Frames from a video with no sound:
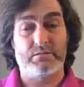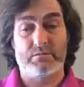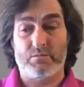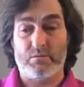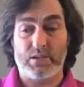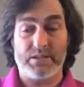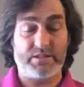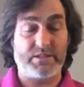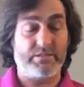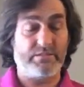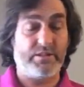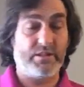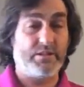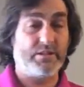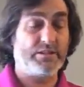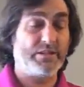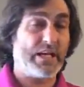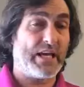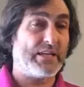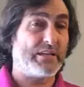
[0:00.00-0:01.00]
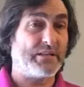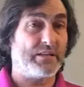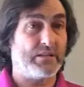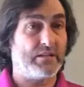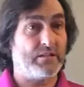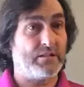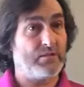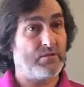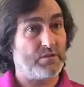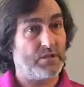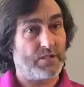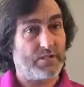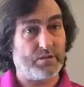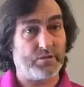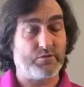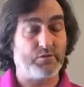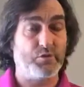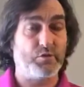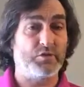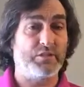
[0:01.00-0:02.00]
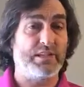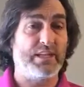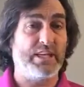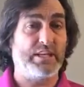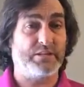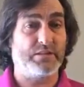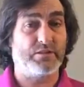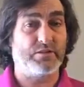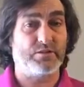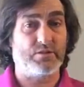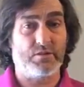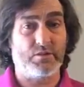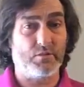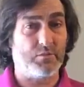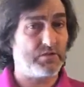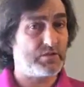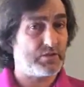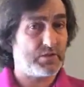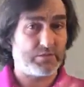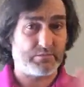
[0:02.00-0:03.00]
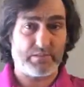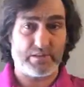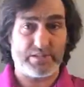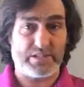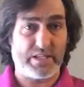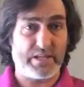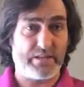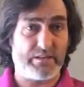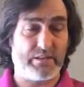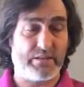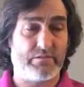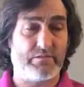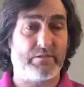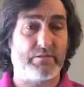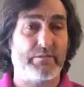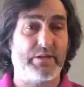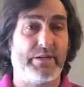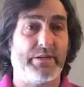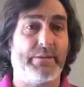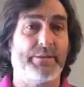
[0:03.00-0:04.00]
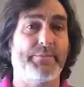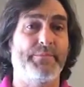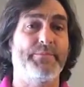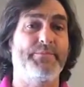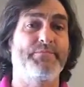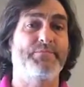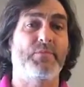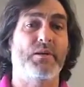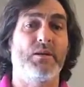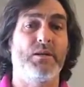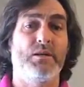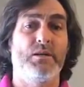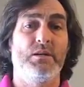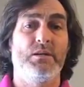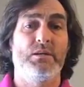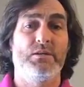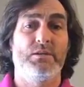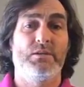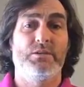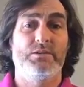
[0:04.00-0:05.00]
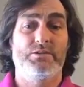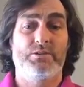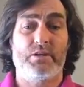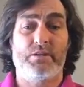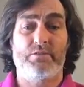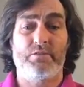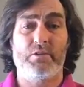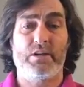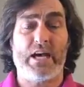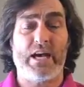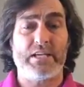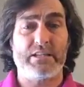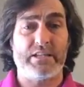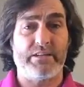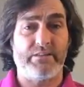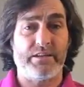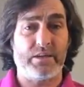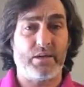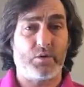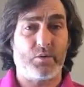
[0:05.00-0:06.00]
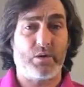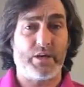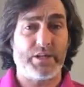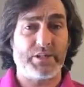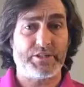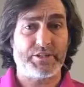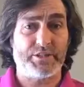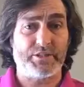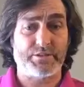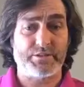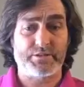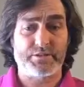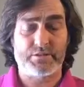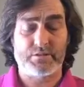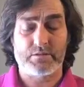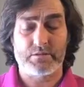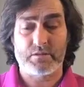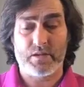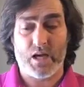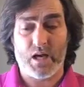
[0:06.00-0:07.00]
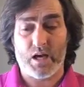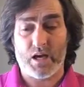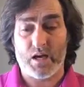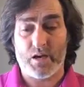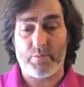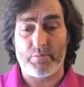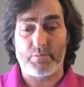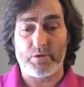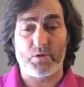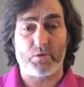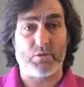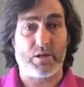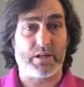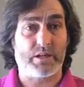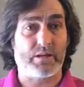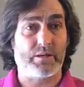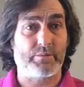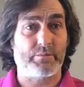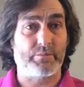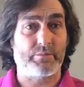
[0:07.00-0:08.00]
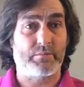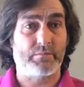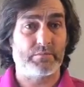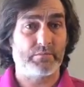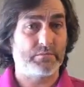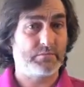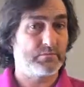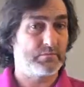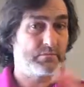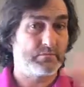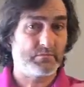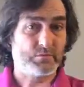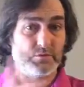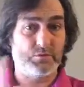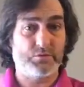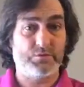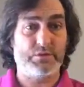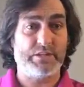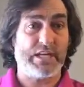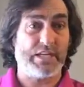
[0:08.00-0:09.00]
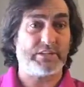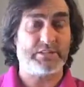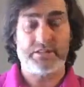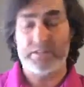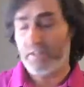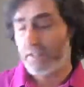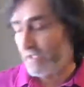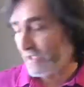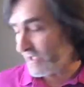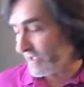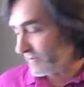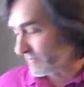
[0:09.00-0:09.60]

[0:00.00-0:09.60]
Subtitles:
Once the video is ending, you can review it later, so you will not miss anything from here. So if you guys have any questions, you're welcome to text it here.